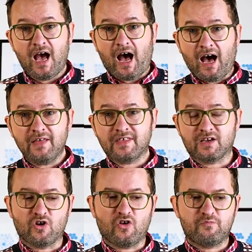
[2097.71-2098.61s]
I think
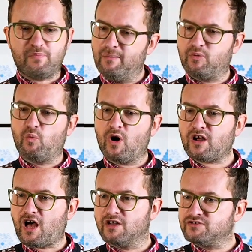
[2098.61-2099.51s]
a lot of people
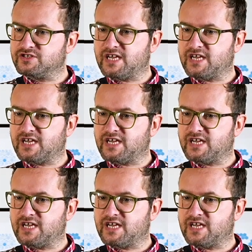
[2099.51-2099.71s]
work under